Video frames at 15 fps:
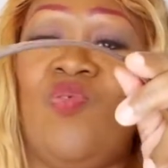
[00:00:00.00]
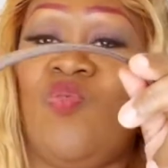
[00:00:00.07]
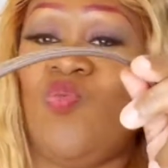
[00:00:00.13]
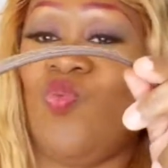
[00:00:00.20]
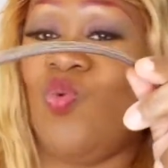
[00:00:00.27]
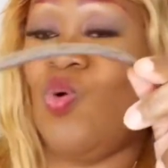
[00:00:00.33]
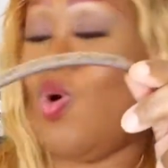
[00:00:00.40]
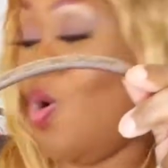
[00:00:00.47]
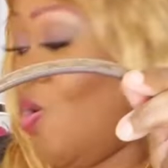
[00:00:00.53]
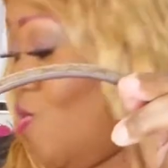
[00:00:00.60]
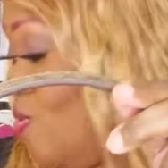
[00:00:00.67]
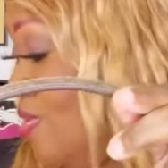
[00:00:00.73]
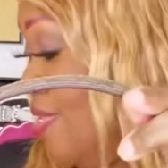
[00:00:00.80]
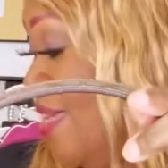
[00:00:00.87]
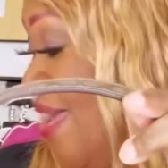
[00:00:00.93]

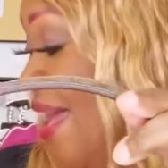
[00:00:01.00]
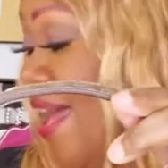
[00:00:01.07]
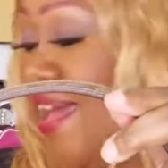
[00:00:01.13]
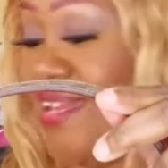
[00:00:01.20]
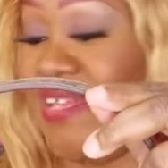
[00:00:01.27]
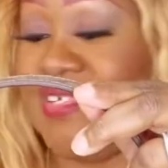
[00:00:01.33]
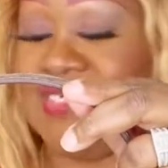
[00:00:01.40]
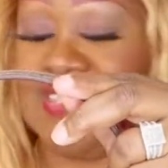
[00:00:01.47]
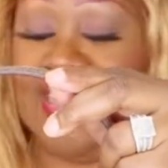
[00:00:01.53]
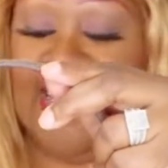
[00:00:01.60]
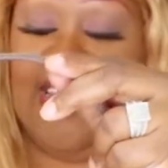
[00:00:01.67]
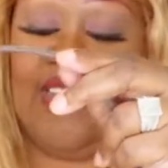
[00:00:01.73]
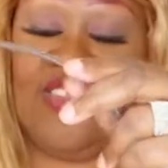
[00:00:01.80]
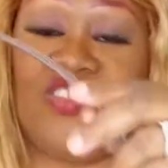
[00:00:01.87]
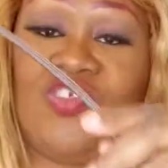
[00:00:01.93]
Whoa, that is
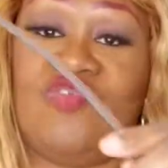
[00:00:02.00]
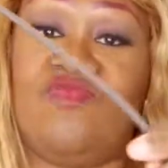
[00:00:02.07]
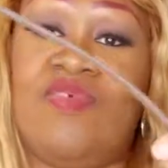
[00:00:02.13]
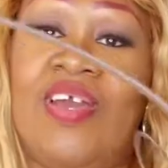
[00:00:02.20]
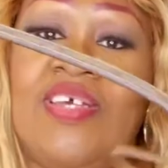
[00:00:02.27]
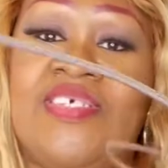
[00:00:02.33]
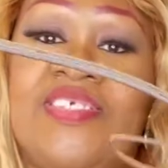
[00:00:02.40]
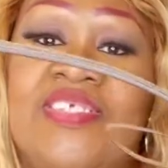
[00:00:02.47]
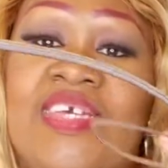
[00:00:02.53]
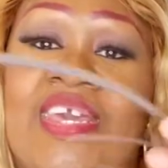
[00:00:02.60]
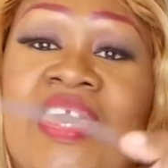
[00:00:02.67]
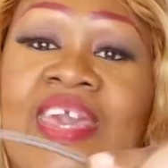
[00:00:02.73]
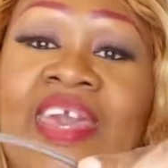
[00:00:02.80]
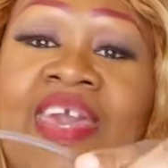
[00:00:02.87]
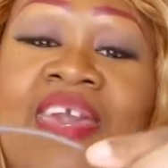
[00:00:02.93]

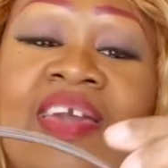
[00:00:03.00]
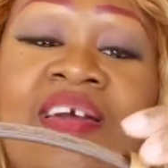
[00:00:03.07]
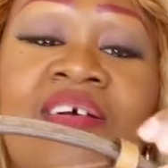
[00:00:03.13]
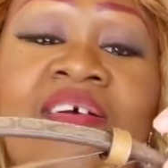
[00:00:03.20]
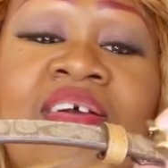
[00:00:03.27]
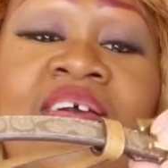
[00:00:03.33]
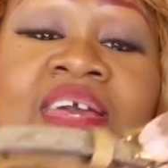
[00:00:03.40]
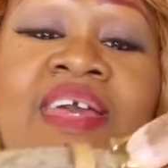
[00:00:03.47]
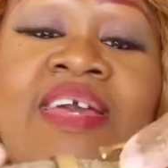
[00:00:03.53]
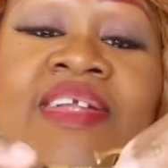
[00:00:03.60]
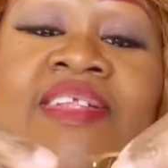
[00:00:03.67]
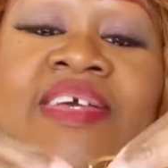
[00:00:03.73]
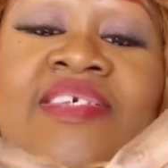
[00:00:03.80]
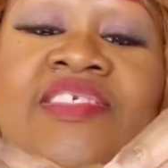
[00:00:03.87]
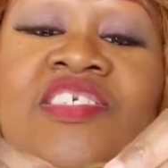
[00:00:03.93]
interesting.
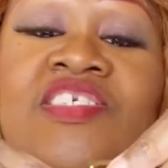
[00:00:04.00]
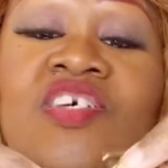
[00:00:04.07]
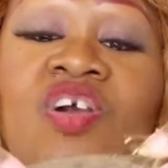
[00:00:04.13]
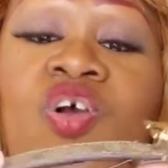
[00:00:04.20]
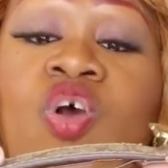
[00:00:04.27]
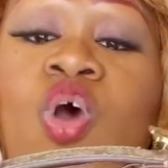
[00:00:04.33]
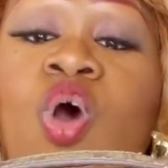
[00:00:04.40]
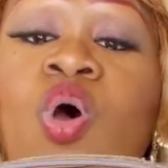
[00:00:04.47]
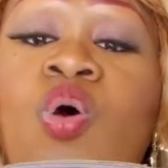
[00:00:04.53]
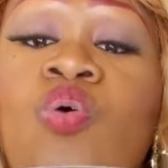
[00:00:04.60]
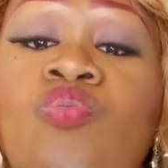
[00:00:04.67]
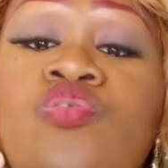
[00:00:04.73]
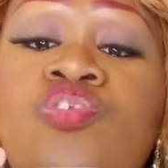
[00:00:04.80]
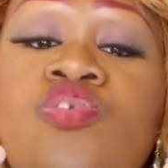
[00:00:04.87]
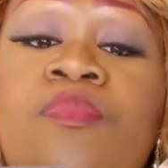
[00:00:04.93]
This is a
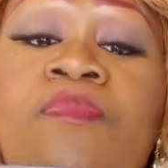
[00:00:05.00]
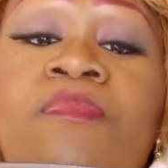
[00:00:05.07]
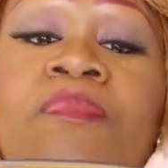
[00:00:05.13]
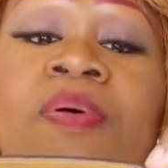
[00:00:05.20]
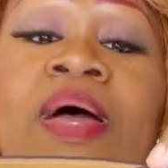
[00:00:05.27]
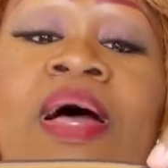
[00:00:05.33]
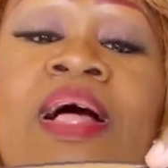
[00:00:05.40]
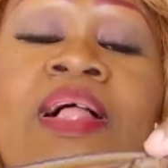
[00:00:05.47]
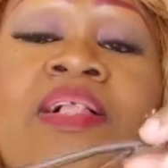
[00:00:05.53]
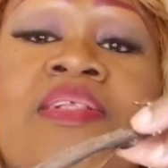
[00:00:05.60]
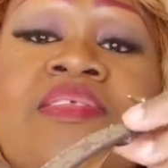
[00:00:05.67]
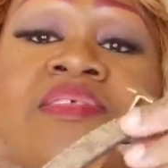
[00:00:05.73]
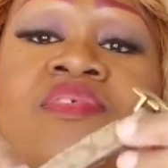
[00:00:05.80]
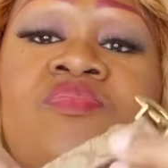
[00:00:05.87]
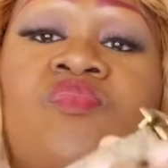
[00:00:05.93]
Coach
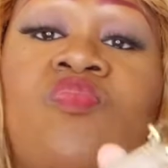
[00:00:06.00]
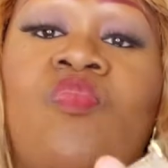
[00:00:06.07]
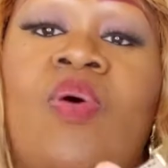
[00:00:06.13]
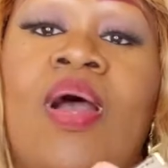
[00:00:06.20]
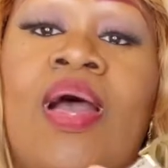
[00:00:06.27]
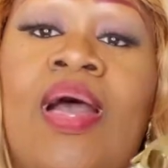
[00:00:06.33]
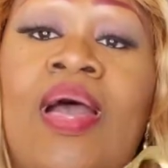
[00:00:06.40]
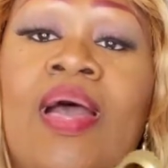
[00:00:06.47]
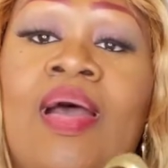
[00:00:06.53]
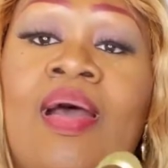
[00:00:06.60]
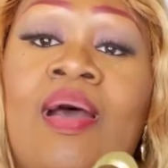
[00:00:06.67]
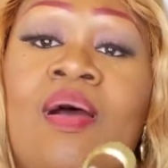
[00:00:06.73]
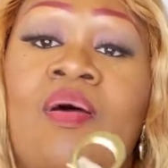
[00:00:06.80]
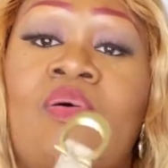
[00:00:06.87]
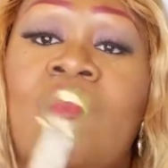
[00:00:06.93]
belt.
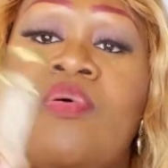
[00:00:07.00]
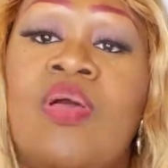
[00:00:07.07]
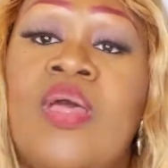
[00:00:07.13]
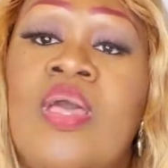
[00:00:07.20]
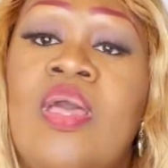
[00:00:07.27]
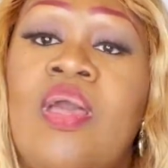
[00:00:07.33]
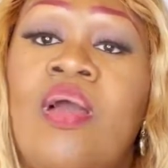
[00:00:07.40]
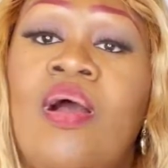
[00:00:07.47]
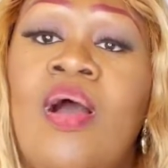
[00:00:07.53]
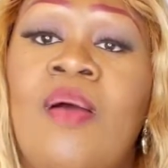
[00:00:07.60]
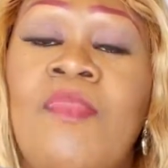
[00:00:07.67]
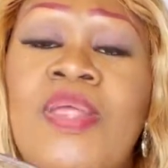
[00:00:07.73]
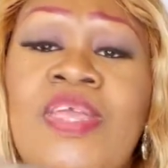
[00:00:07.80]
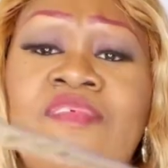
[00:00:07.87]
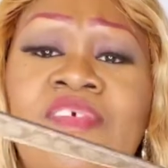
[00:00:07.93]
Wow. How
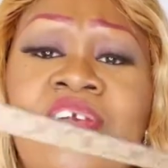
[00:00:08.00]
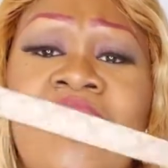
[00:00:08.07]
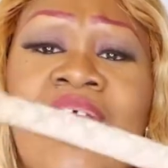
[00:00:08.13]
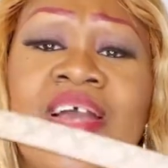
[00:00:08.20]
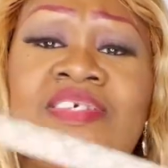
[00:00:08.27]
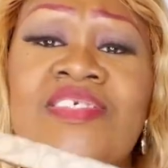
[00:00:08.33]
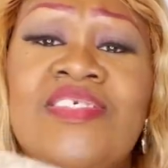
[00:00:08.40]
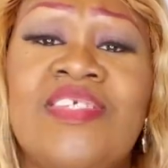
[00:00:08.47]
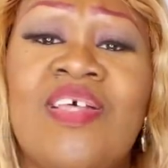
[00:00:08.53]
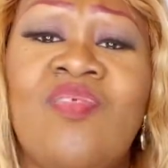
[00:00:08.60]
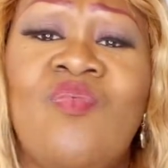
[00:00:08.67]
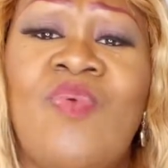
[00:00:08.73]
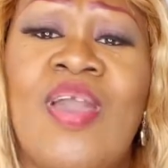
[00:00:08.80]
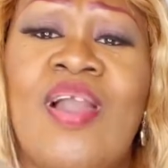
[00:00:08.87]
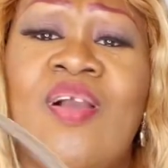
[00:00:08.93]
many of you guys
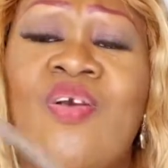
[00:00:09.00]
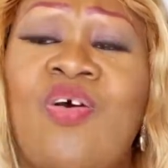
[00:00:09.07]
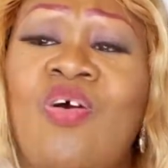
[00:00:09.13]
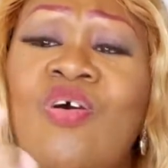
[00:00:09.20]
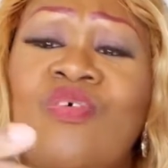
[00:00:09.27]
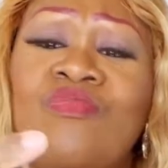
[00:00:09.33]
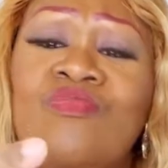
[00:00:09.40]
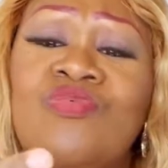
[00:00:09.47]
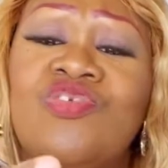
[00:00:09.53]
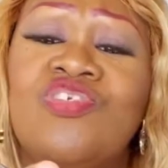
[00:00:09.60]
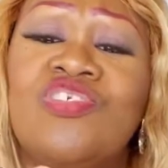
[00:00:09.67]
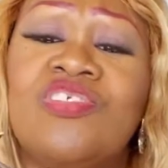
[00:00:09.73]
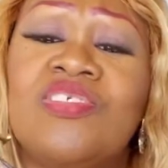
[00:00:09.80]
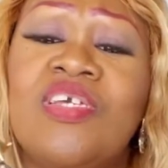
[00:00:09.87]
still wear Coach?